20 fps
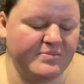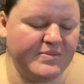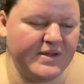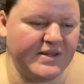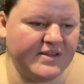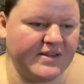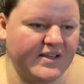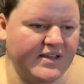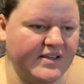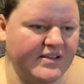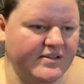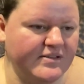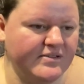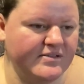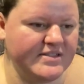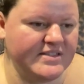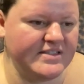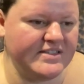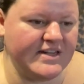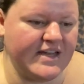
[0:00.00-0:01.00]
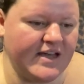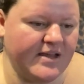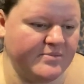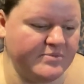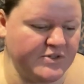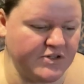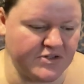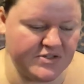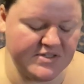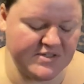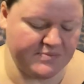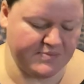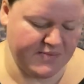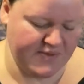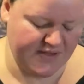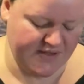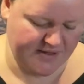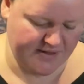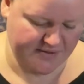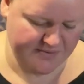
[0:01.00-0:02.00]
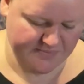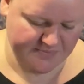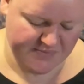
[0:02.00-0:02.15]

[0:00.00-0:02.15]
been like stabbed or something.